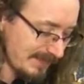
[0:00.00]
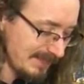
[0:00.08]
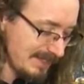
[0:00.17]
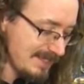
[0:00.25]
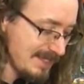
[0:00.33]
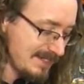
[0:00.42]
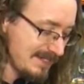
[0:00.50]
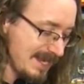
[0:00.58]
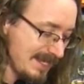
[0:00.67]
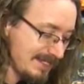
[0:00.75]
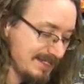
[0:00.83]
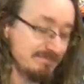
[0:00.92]
uh, the
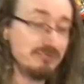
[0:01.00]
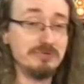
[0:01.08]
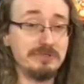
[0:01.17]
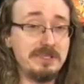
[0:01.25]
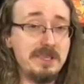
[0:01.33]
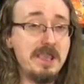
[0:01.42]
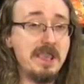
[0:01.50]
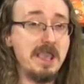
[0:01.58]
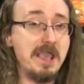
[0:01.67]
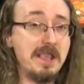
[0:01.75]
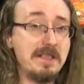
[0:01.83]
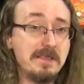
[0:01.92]
delicate
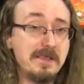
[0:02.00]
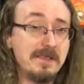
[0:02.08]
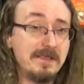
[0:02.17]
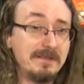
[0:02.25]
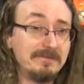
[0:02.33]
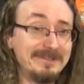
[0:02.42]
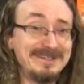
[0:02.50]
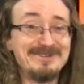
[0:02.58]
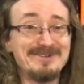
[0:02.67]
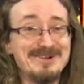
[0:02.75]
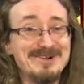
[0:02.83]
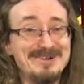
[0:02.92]
bouquet will
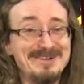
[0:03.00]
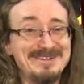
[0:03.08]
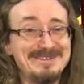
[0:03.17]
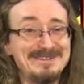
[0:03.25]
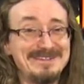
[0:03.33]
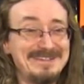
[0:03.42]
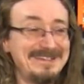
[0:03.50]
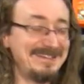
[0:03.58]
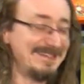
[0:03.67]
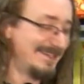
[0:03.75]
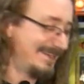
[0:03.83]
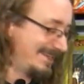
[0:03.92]
get ruined in the